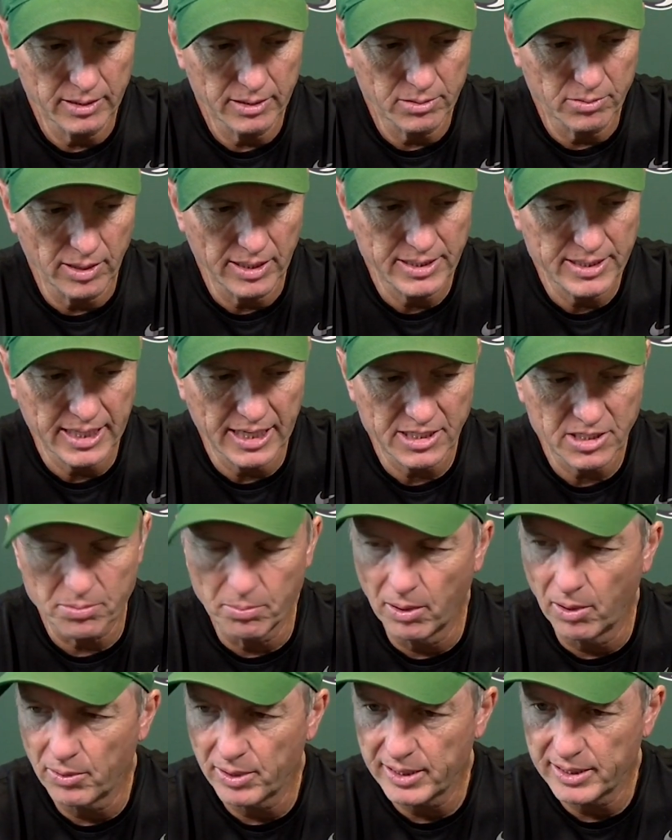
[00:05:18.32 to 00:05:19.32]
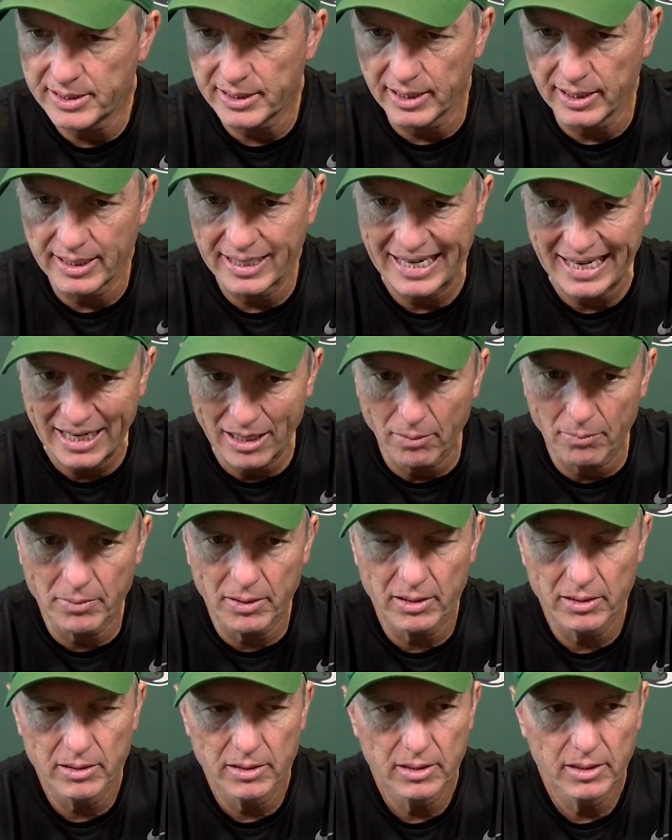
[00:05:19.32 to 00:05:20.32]
great testimony to
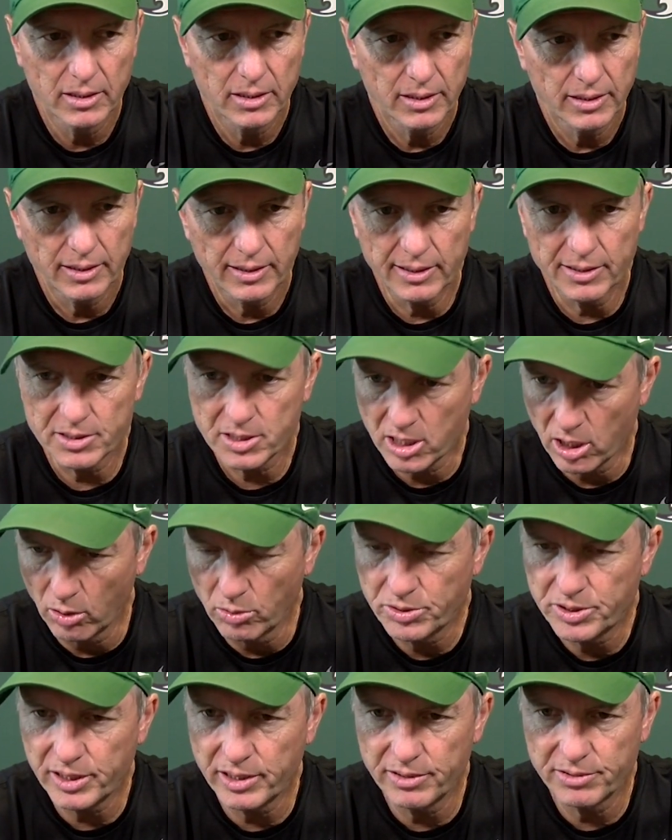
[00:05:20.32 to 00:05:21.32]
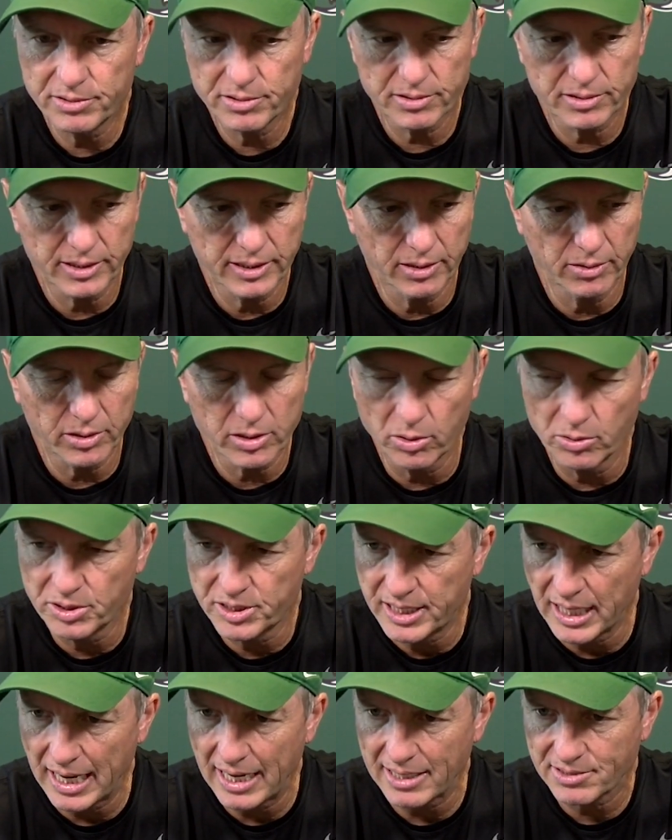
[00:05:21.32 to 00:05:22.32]
him, his coaches. You know, Coach
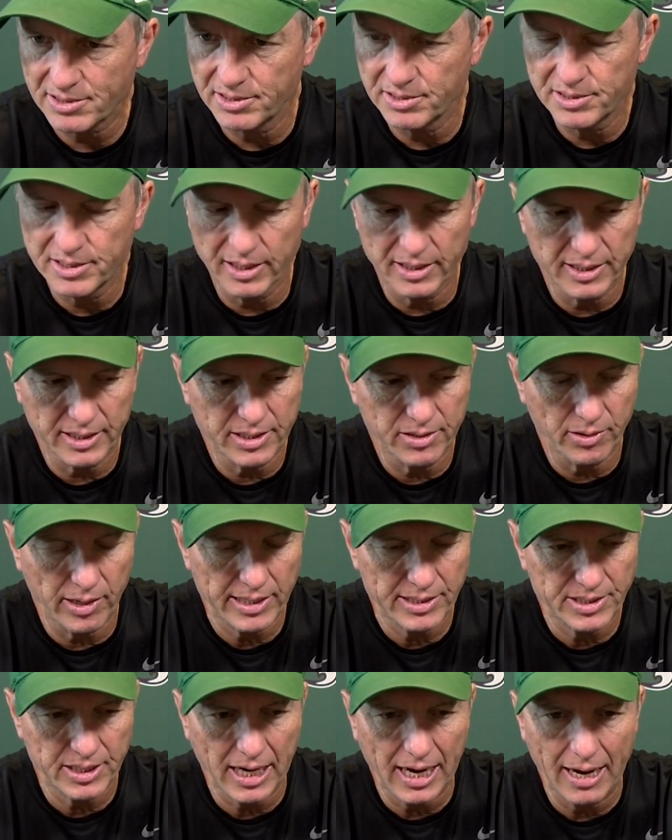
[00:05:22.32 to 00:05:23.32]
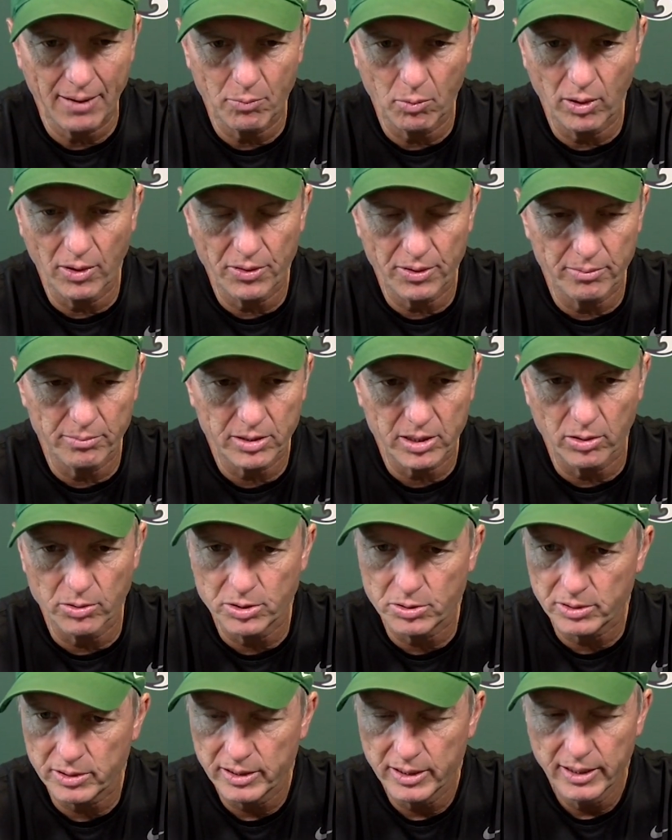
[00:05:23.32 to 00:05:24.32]
Dawson's done a great job with him.
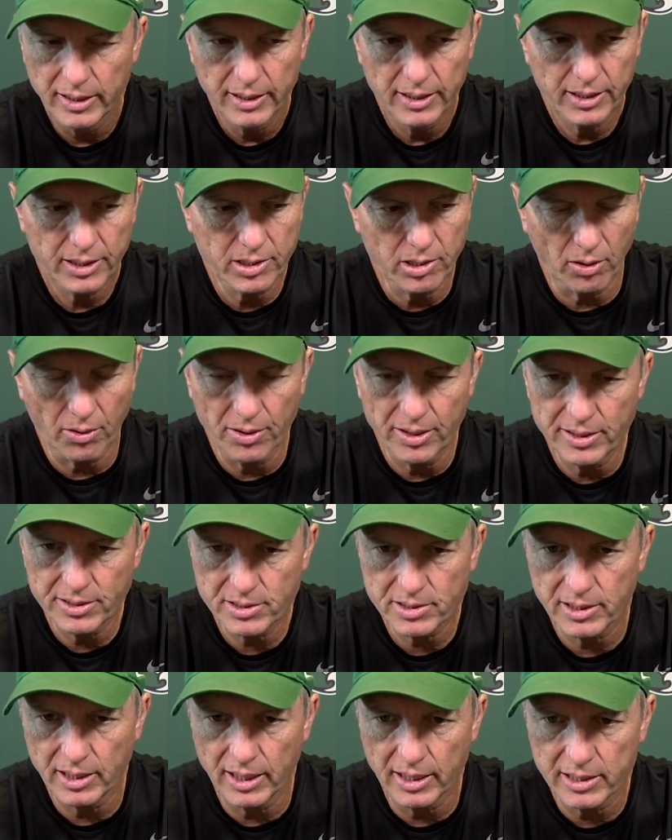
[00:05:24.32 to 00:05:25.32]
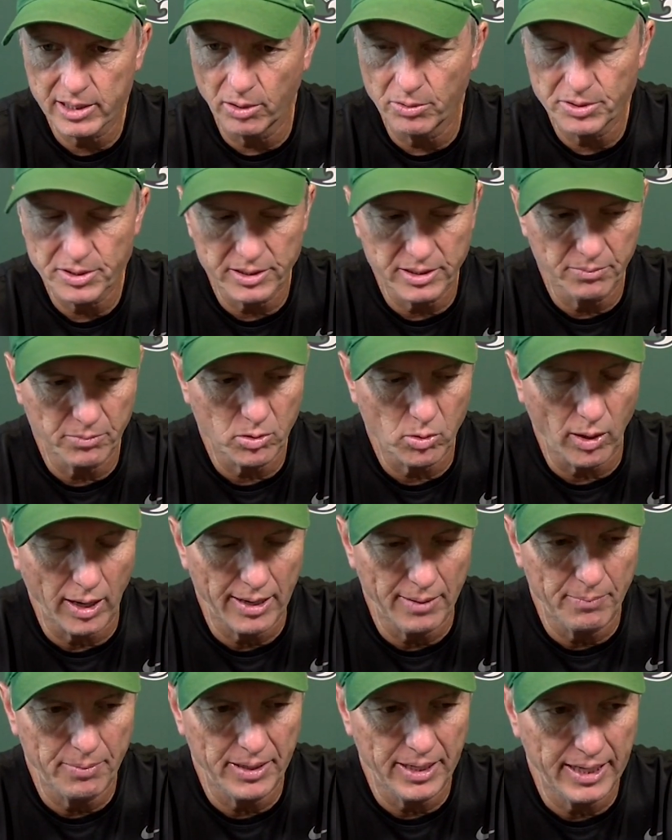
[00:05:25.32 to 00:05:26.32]
Coach Curtis coaches him
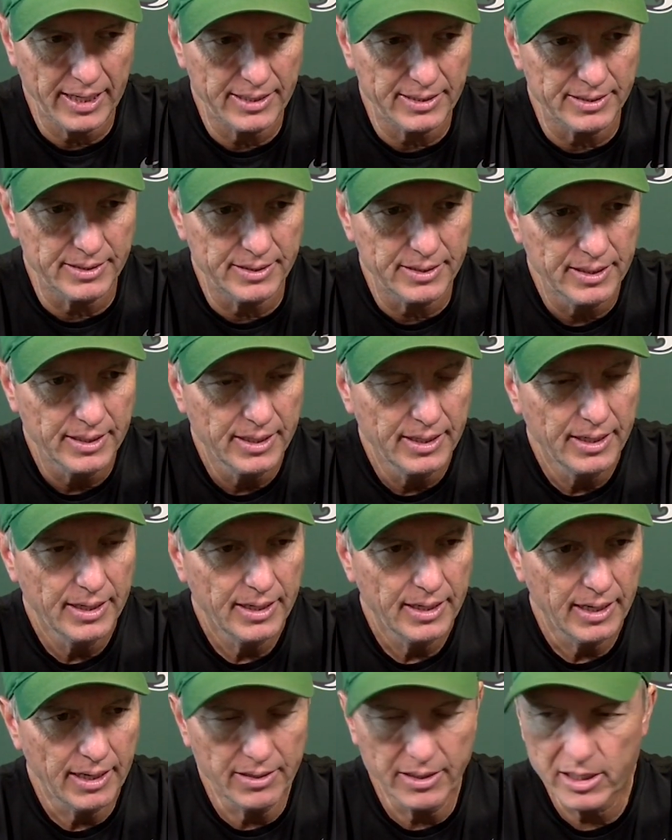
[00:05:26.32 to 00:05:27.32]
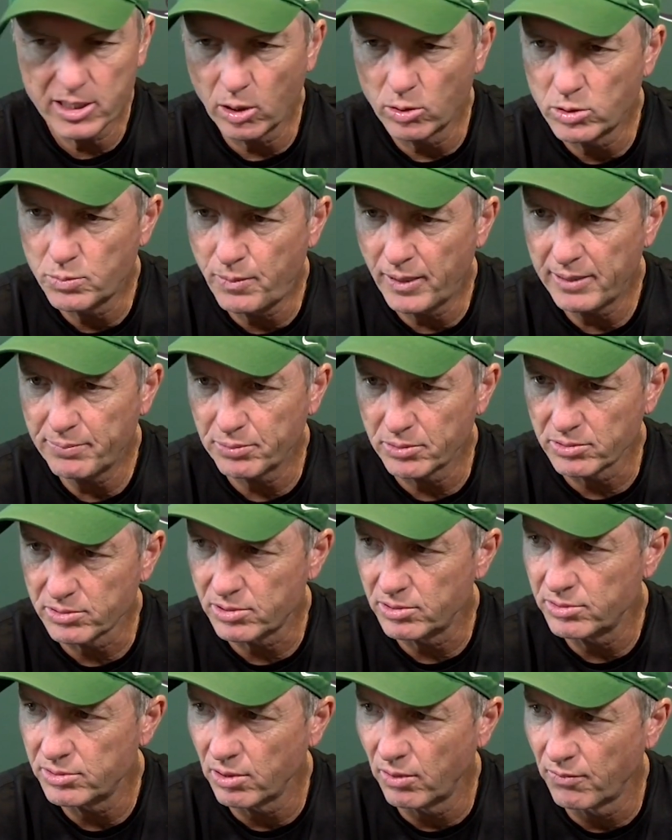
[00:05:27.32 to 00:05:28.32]
quite a bit, and then Coach Peoples,
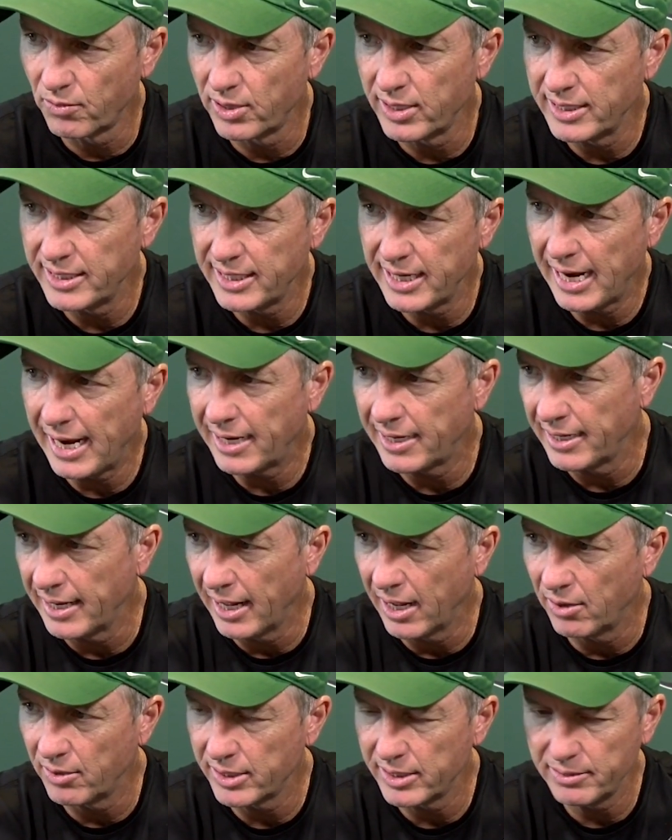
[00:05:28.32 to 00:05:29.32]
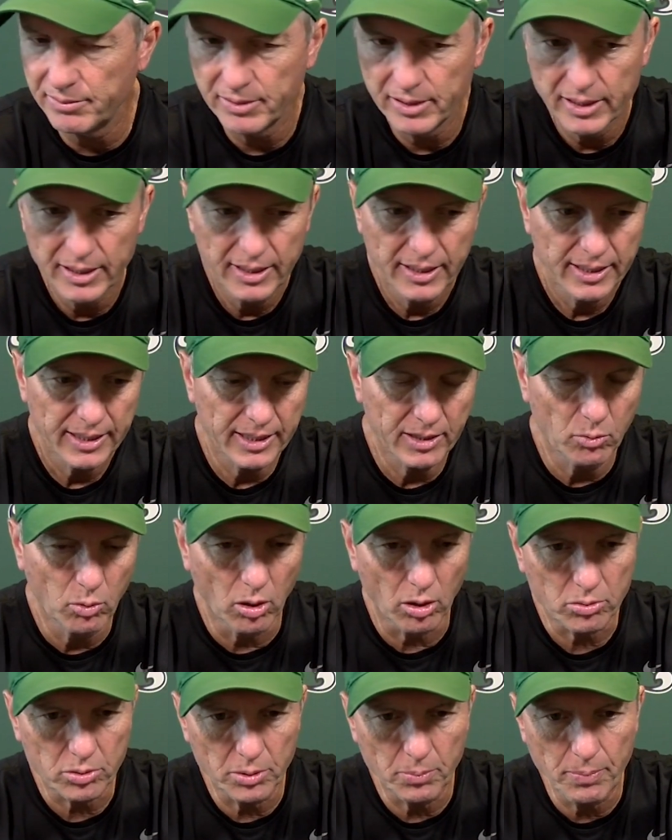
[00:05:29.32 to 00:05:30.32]
who's over at Indiana now. He
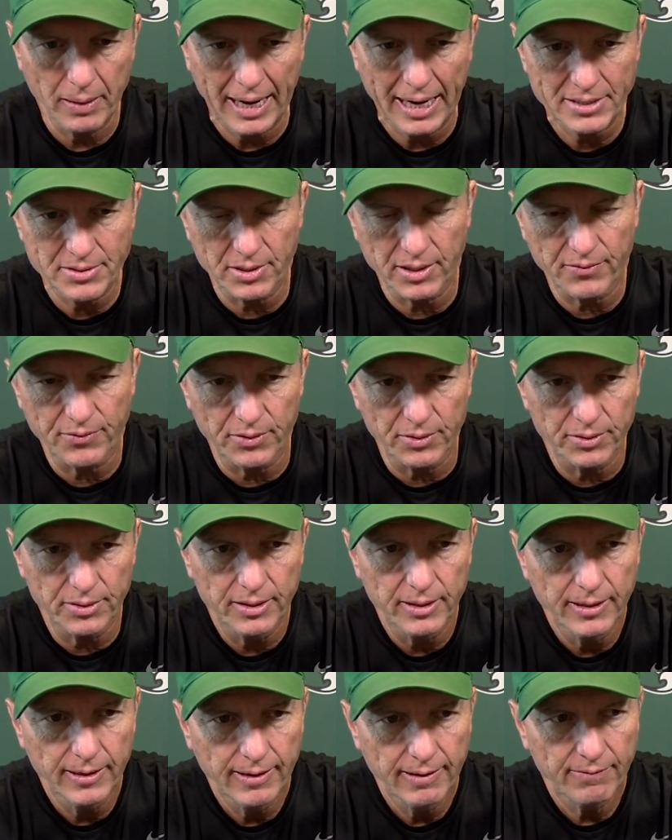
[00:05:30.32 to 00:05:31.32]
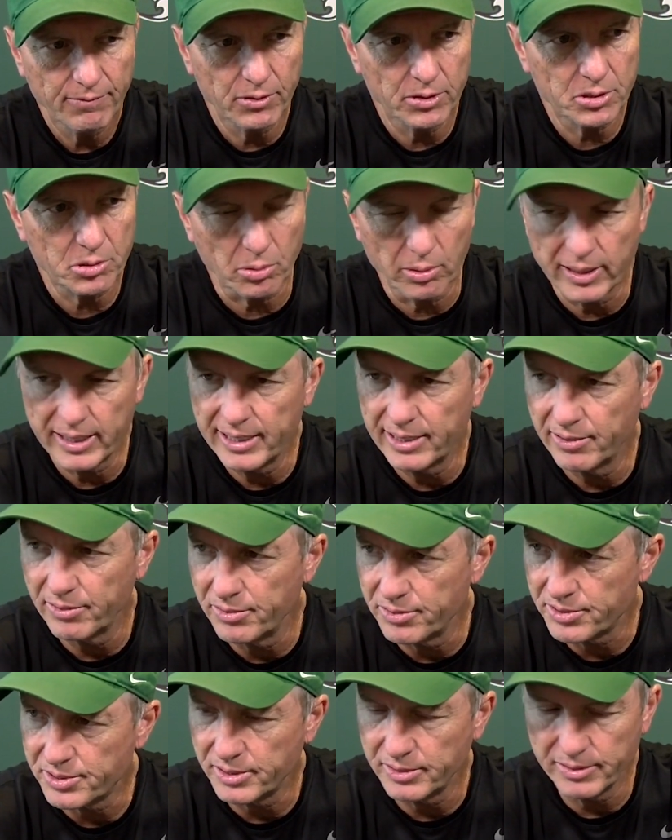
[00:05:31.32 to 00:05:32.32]
worked with Patrick for 3
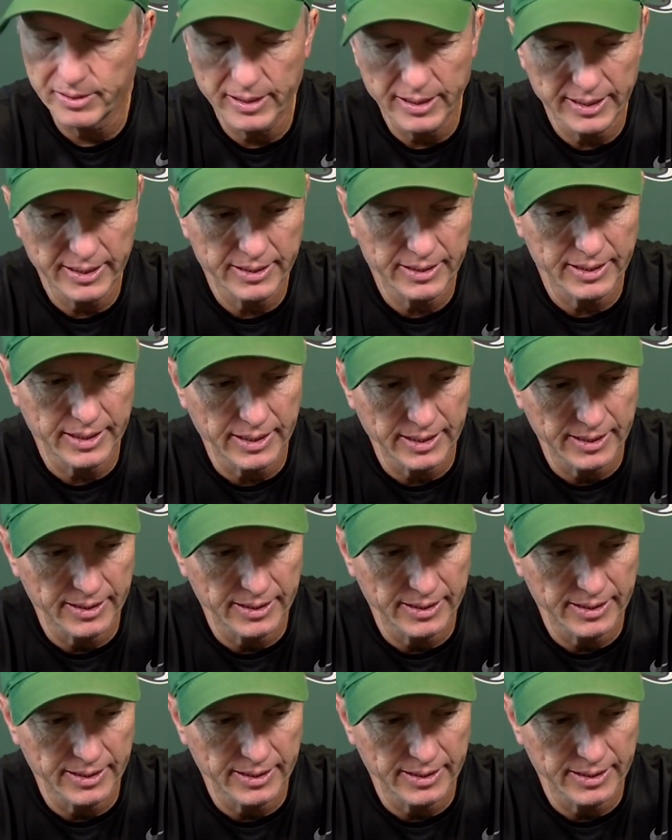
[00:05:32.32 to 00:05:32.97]
years, and